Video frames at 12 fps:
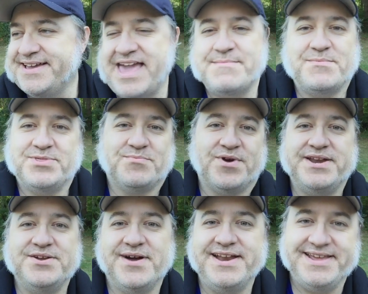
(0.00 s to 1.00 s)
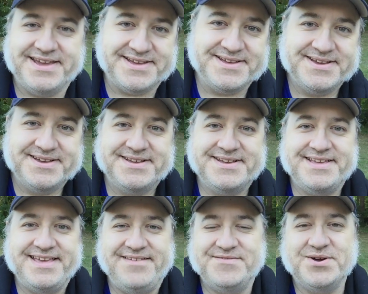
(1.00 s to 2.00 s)
came up with a brand new idea,
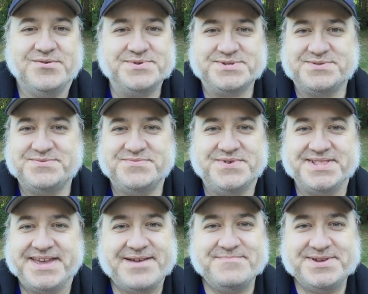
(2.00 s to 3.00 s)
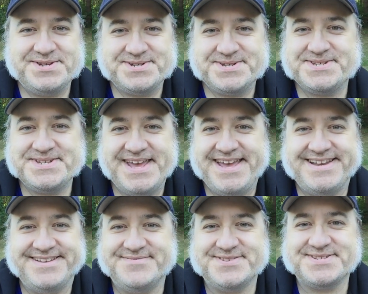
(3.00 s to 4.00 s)
even though it was really ambitious,
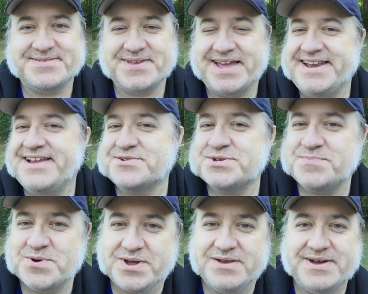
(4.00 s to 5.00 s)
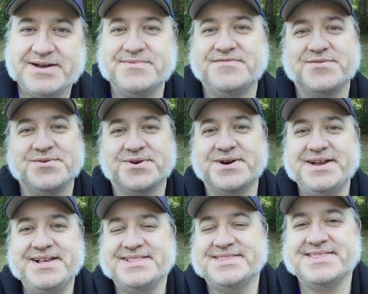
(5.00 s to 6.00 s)
and it was something I'd never spoken about before,
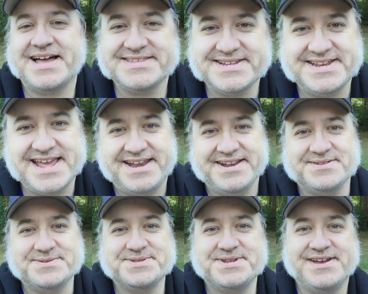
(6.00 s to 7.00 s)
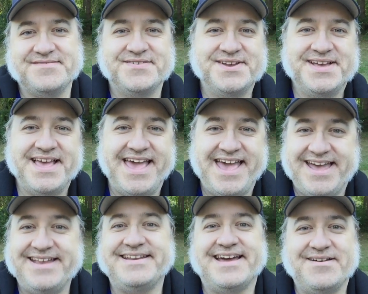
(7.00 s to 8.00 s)
lots of technical stuff,
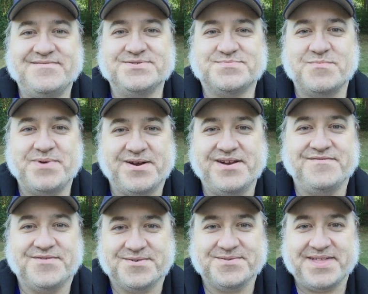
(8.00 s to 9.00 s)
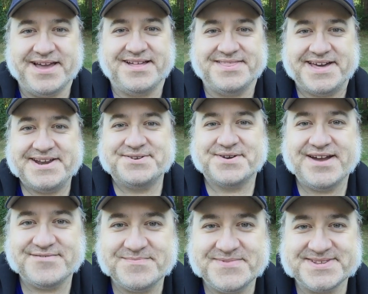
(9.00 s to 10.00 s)
and I was preparing for like a lot of
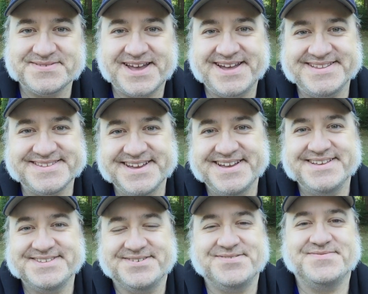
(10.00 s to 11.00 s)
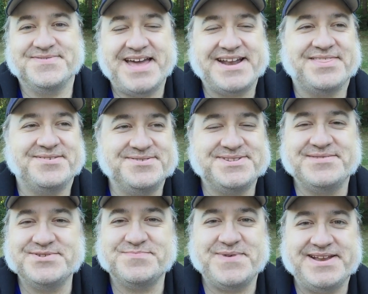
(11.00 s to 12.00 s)
travel besides. So that Thursday
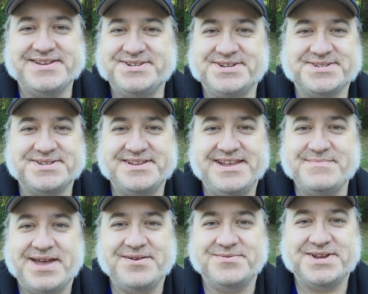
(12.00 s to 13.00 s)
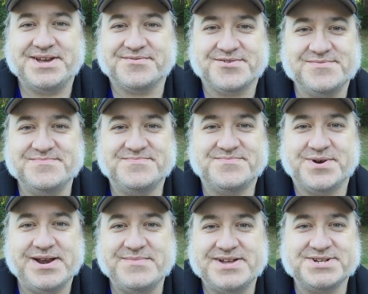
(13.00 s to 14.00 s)
was spent just in my hotel room,
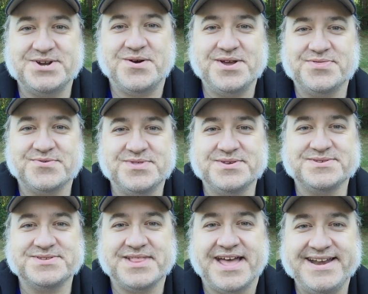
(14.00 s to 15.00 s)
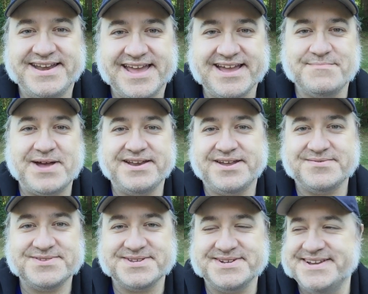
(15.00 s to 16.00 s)
pretty much going through the slide deck and my
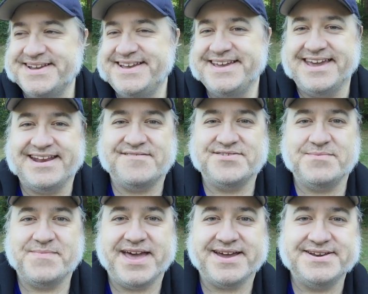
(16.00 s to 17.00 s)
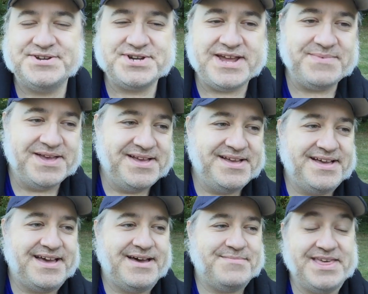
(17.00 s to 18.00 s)
notes and getting everything back into shape.
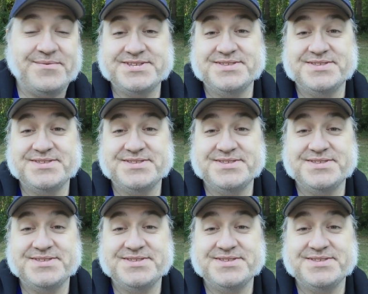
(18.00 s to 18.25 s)
But that